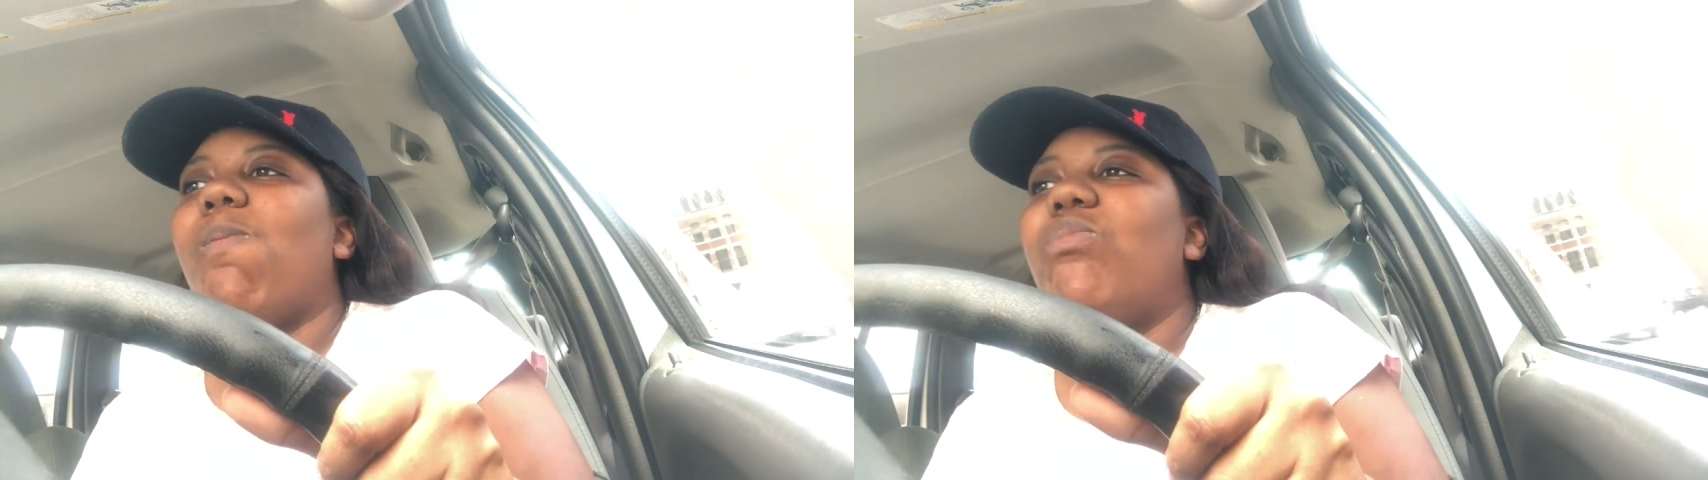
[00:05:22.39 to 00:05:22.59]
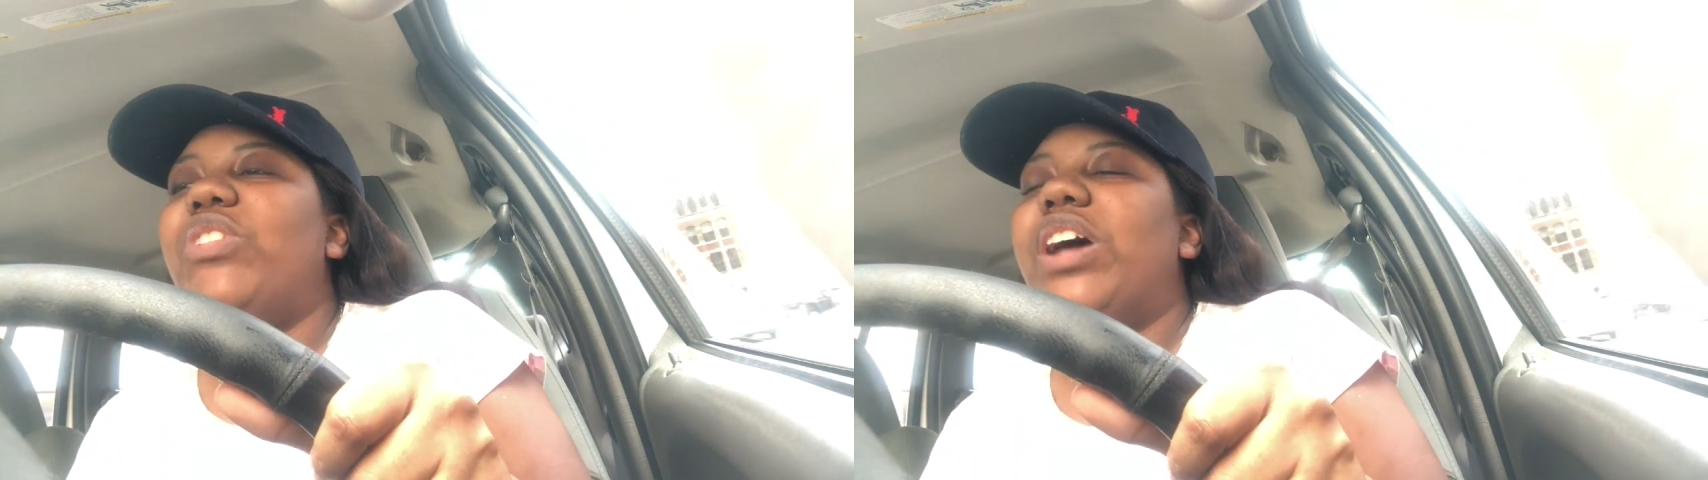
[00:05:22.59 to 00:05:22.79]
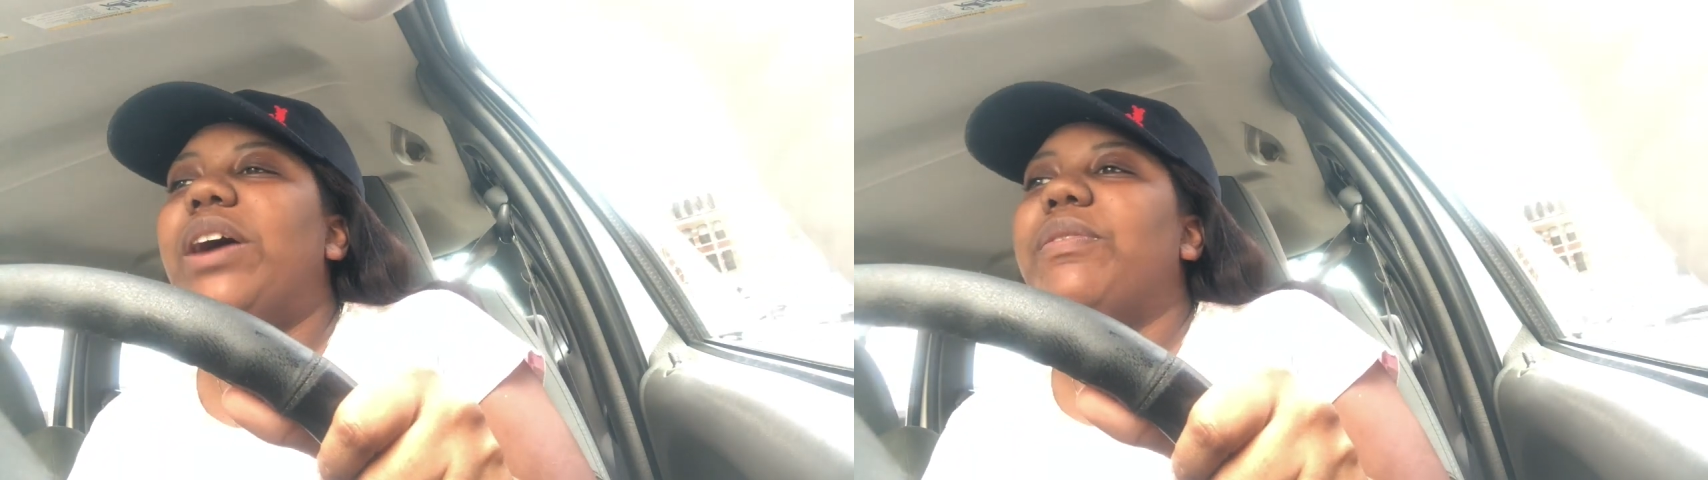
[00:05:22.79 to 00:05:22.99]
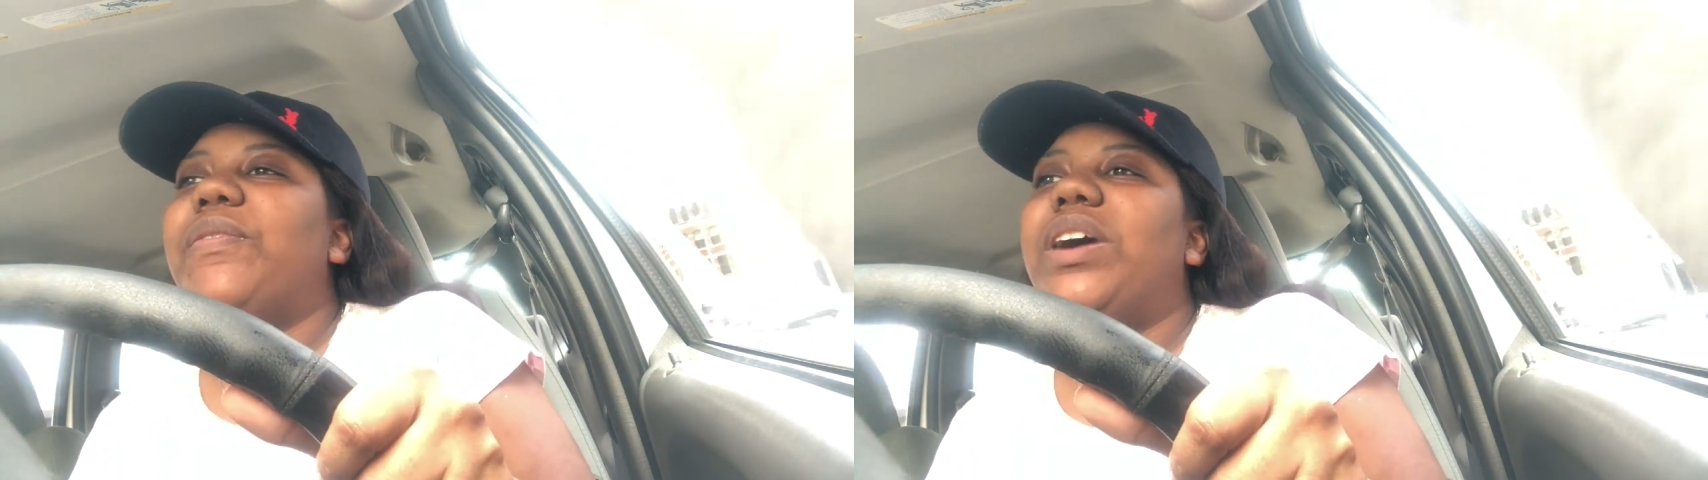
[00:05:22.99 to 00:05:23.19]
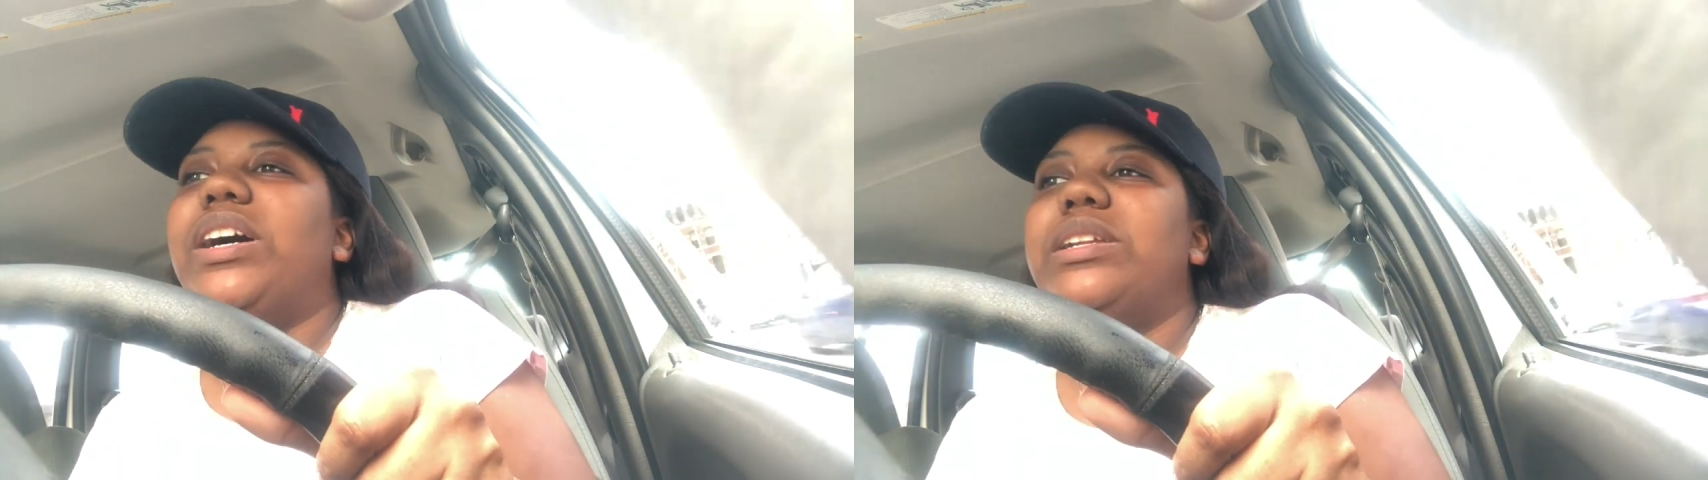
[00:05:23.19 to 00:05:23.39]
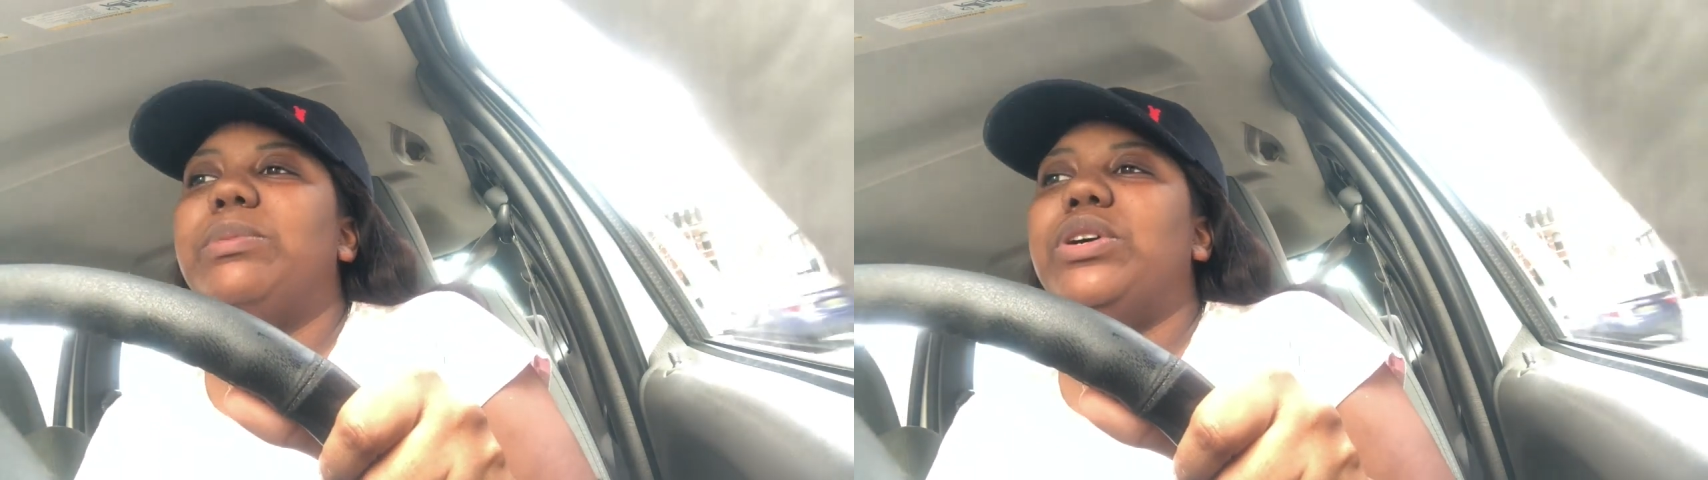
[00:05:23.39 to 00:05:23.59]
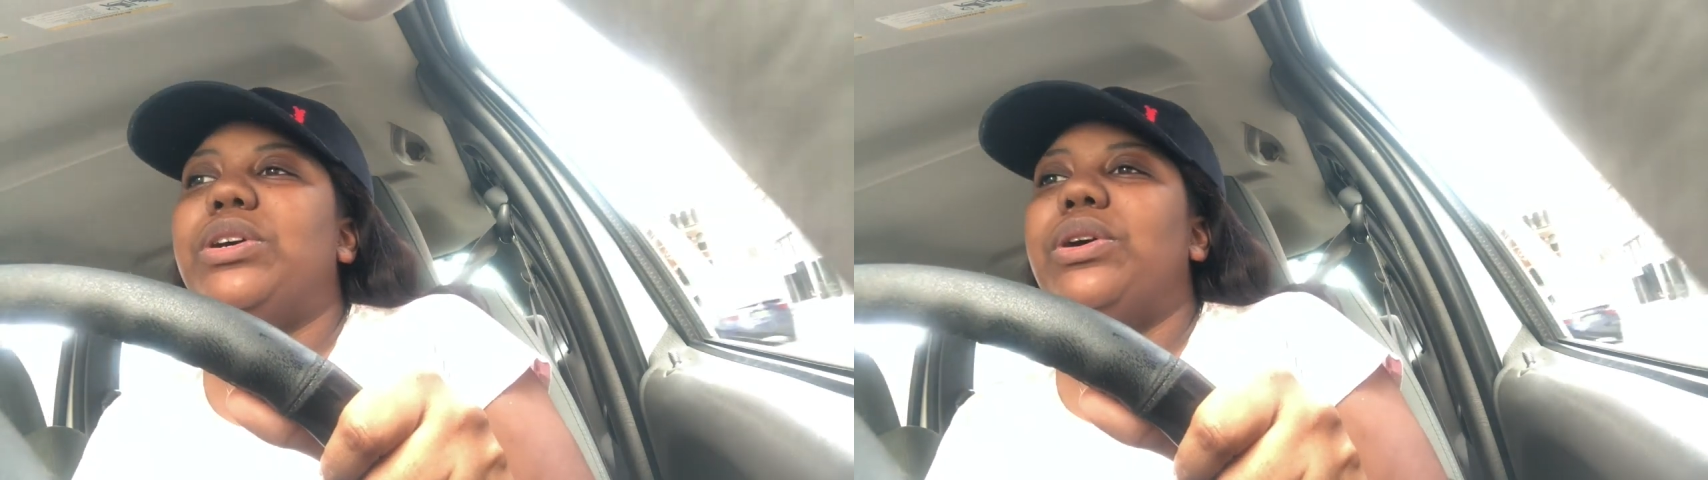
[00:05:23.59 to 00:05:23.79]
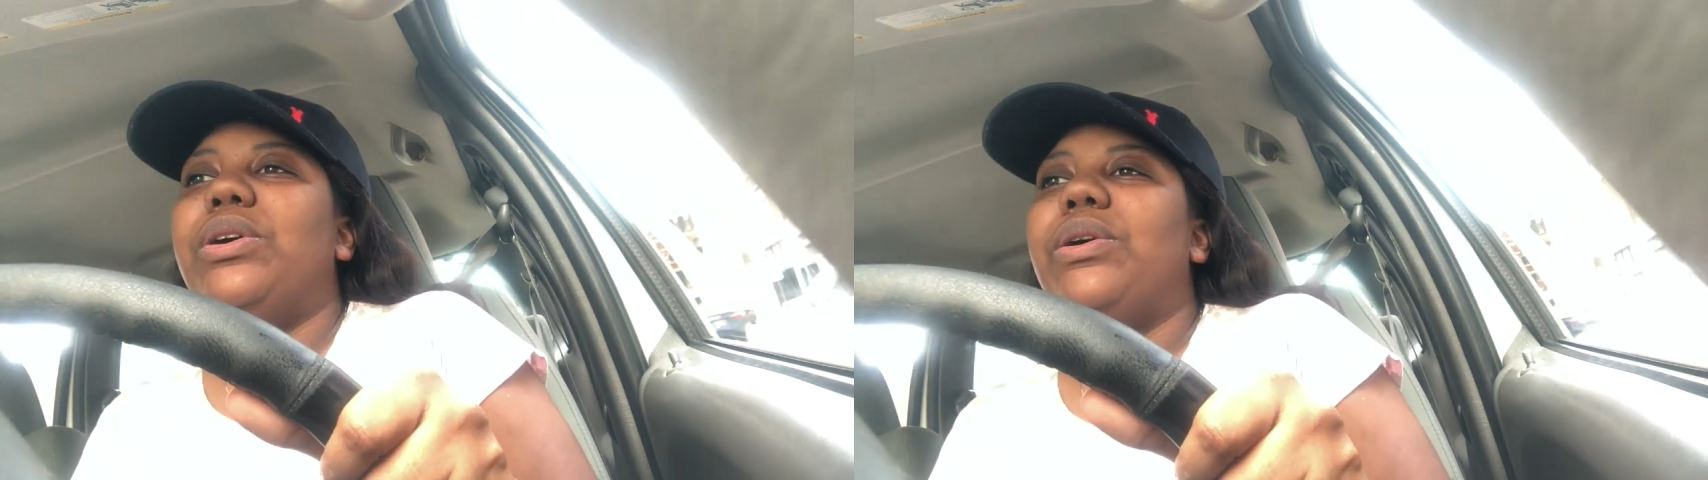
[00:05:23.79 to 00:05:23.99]

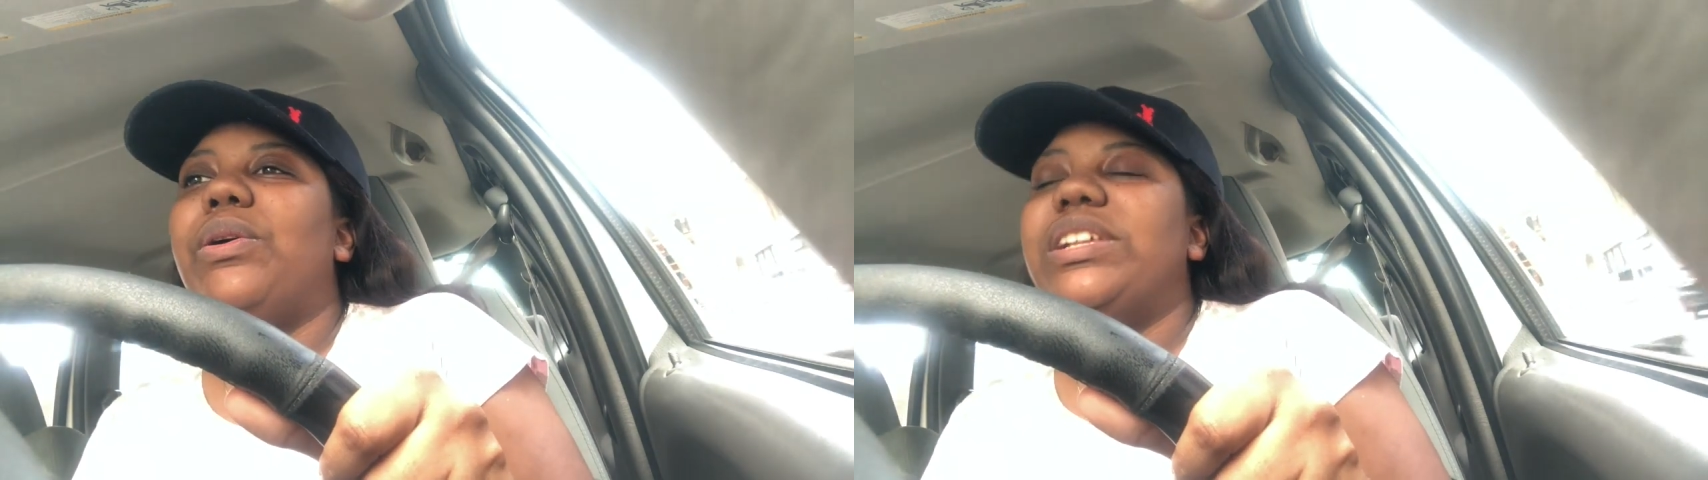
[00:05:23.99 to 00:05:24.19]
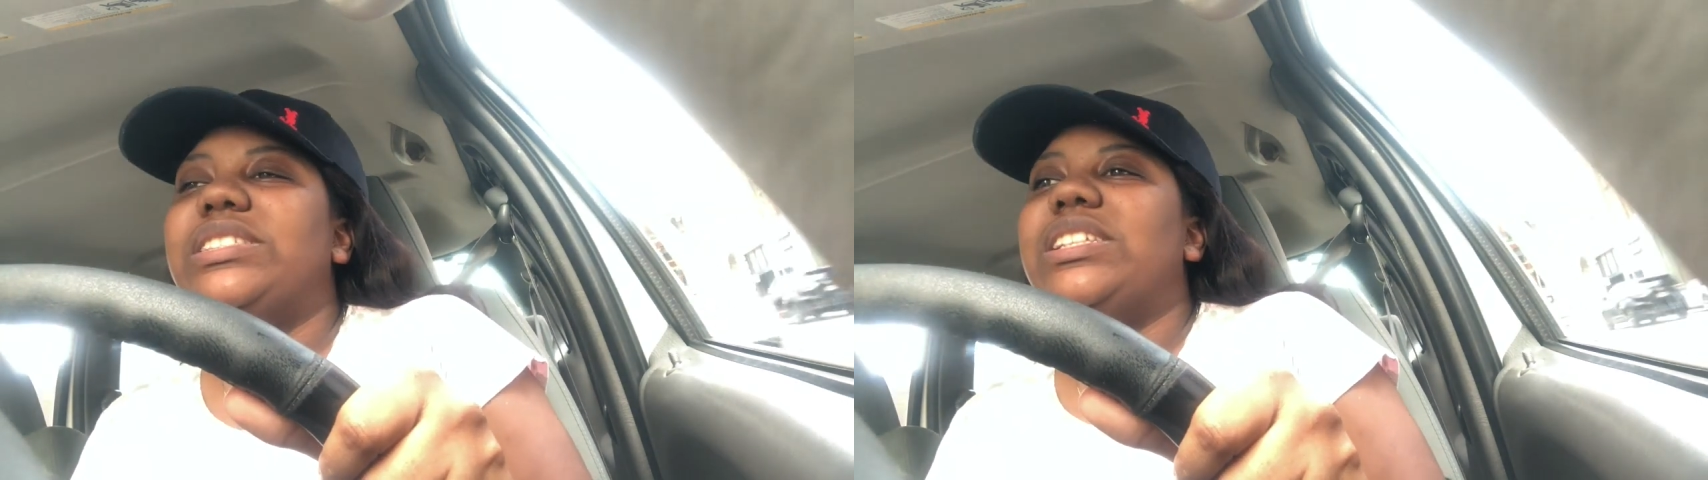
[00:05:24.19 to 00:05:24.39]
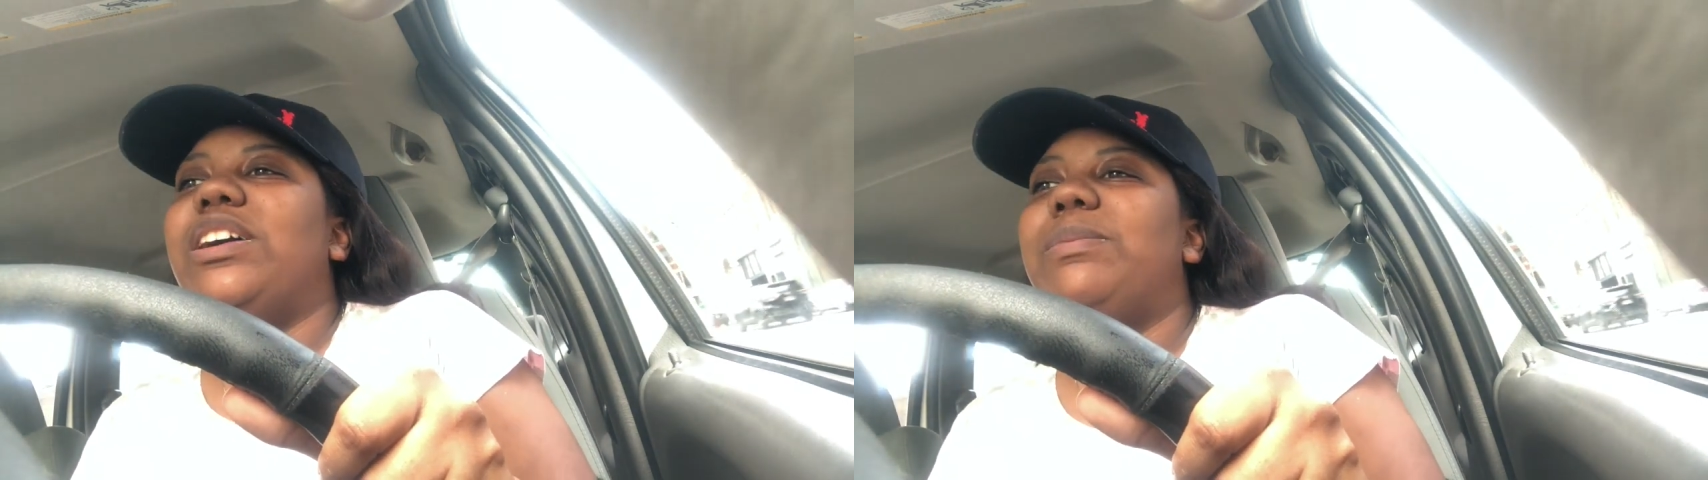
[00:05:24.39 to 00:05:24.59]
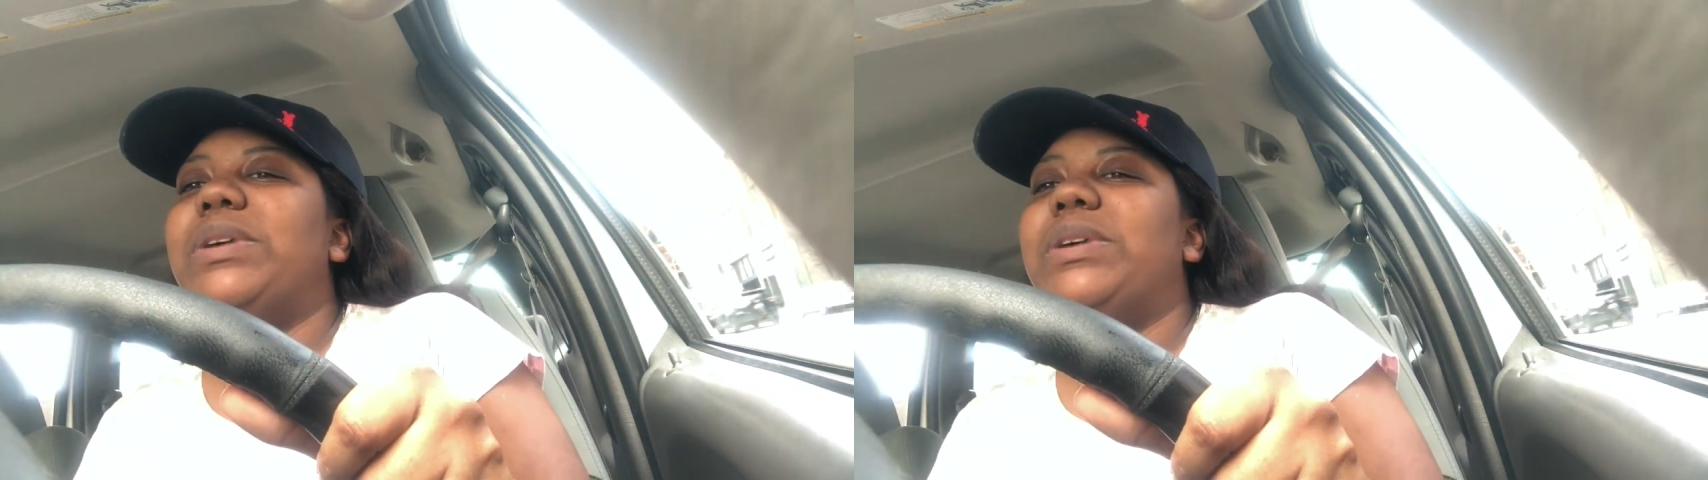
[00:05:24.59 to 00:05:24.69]
non-refundable and stuff,